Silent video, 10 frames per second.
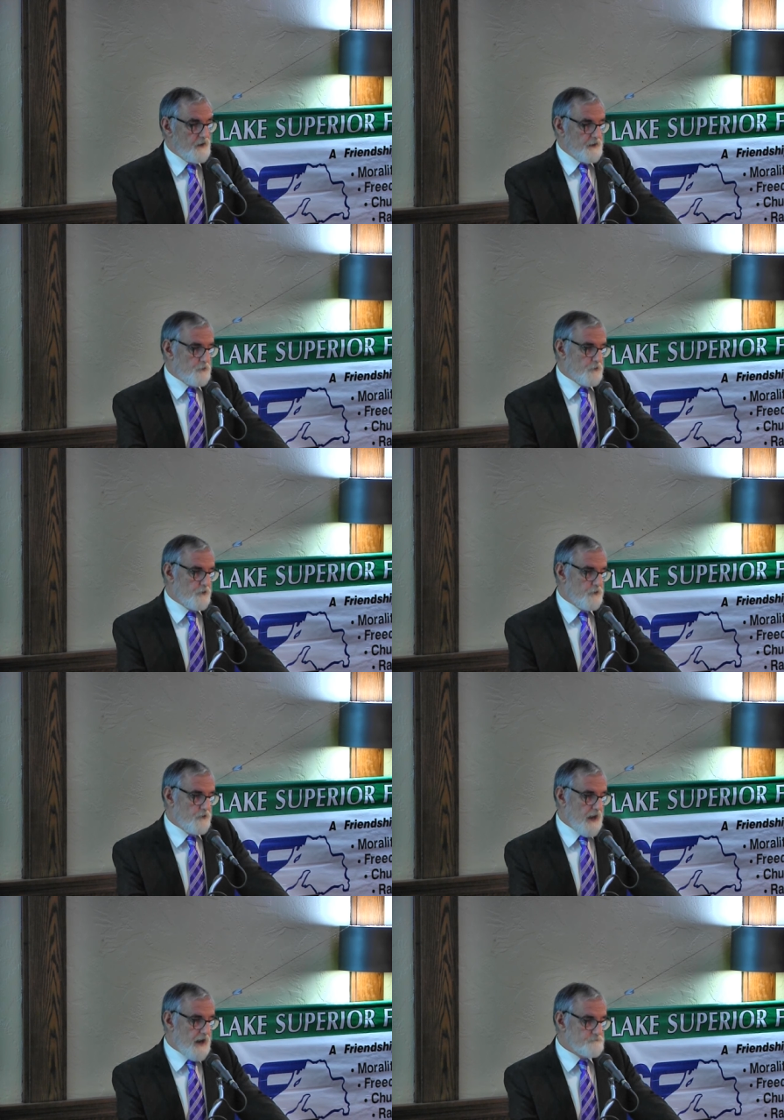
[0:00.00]
In order to do
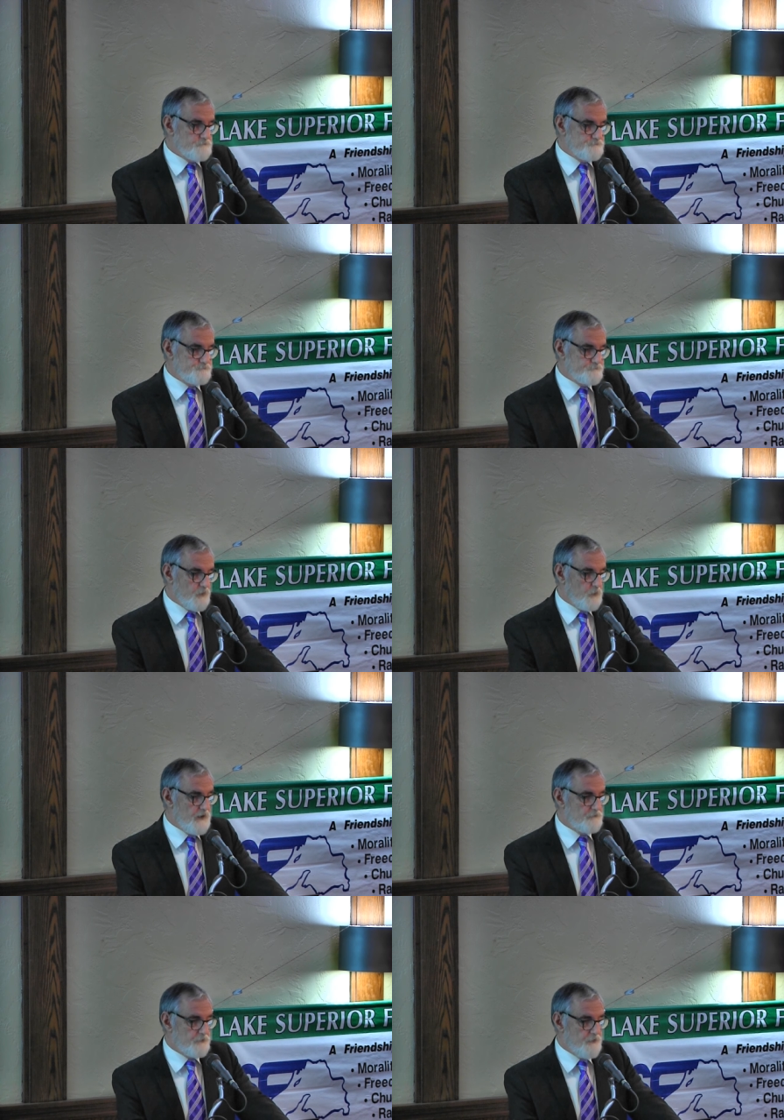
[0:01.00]
that, we
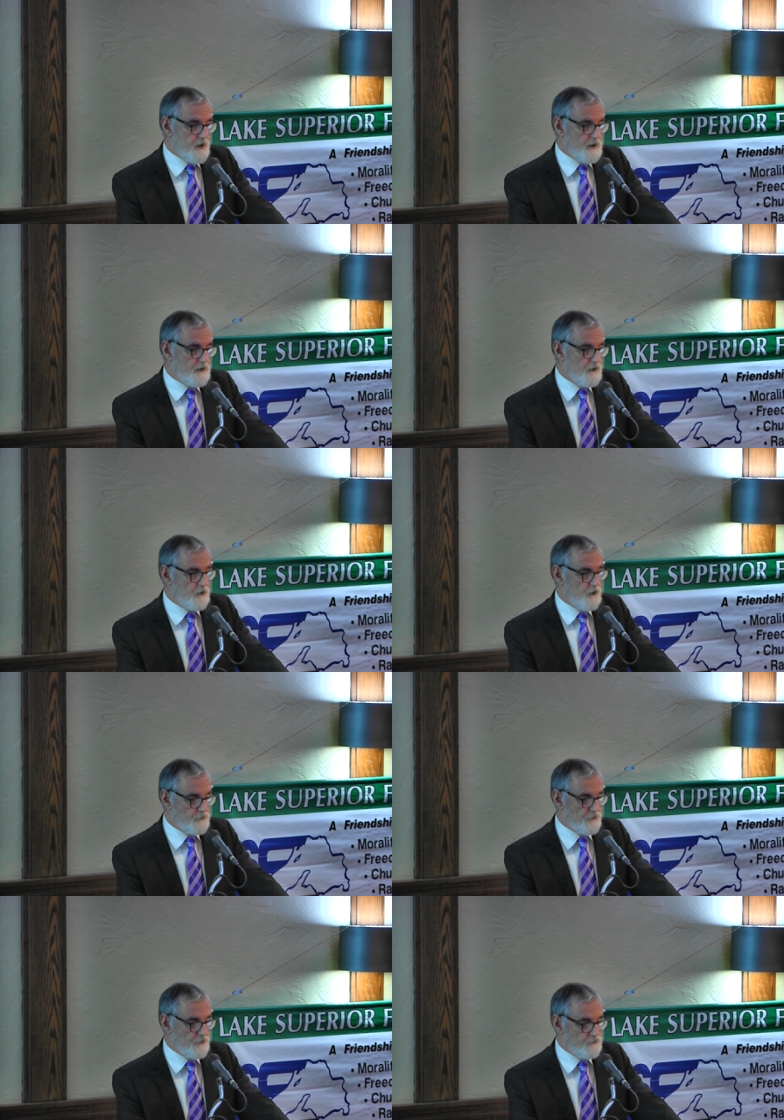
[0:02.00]
have to find a
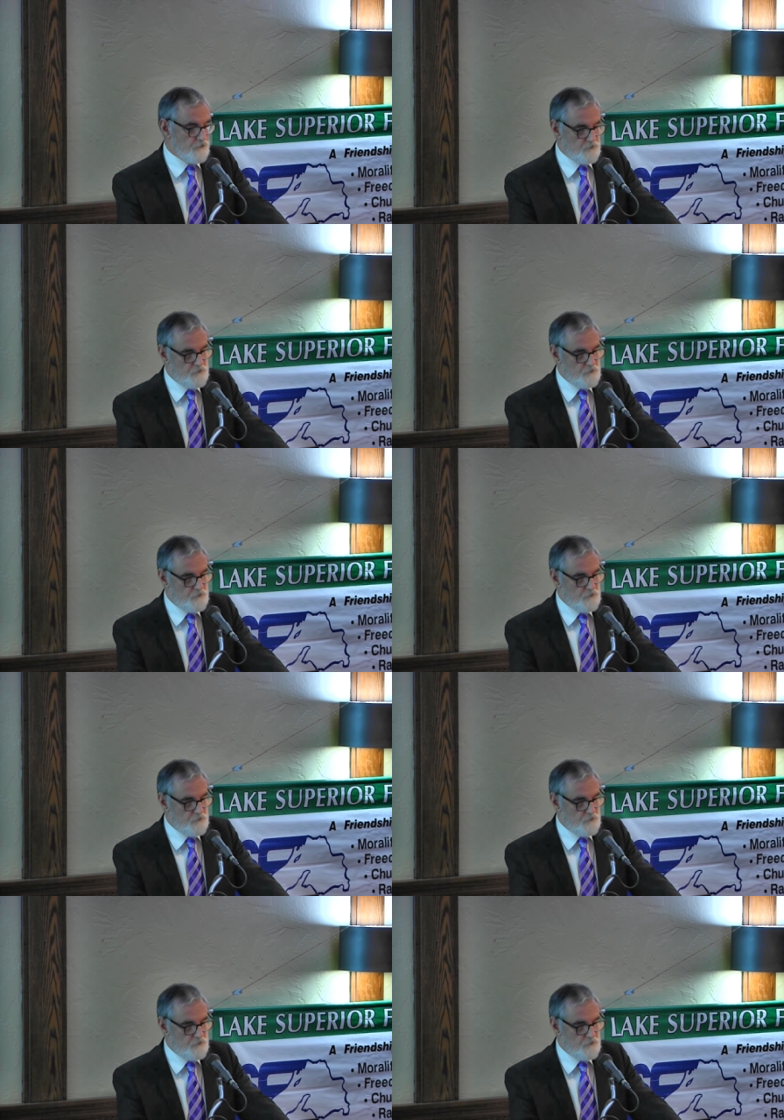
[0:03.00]
contradiction.